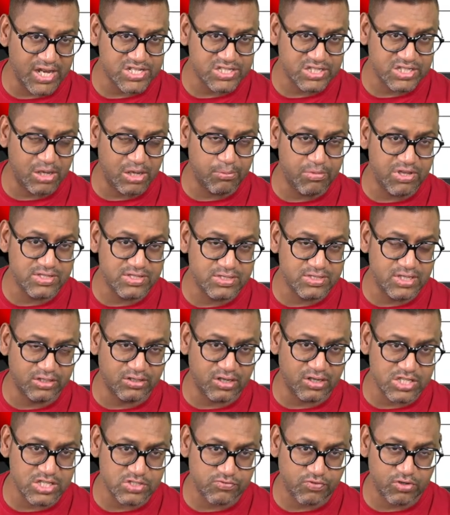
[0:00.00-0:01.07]
T means the
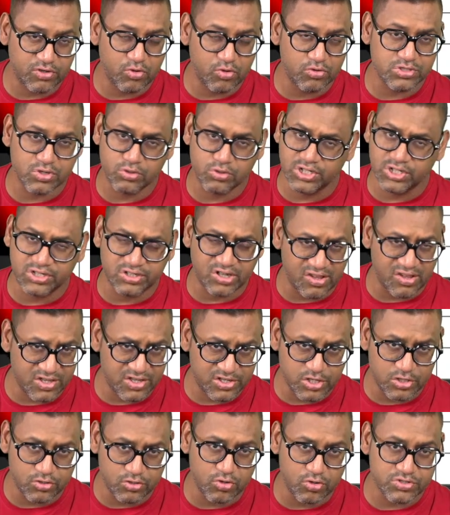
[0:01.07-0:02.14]
transfer cost or the
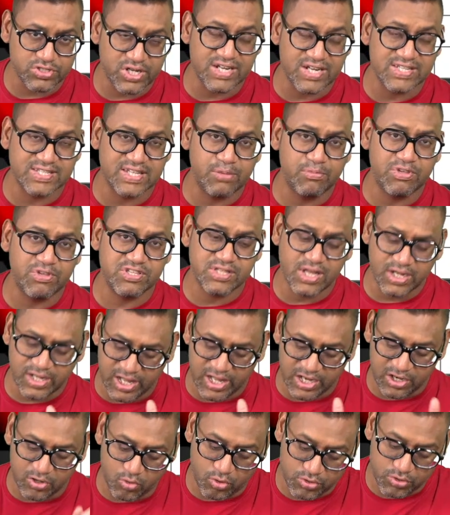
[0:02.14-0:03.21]
transaction cost, and C means the carrying
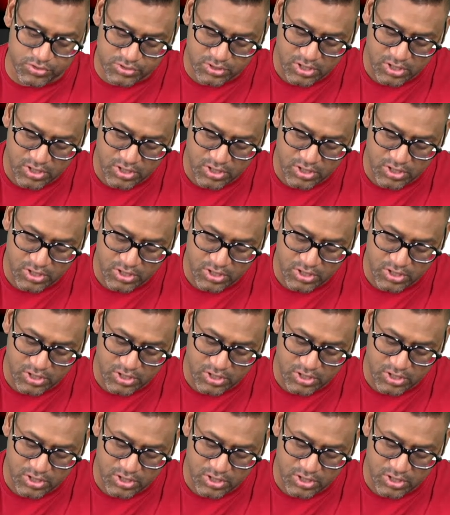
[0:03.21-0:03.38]
cost.